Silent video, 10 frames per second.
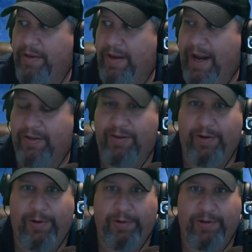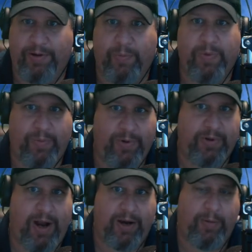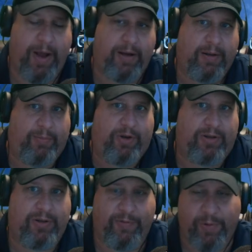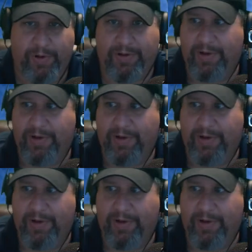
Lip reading: Nancy Holder. So we'll talk about the books, of course.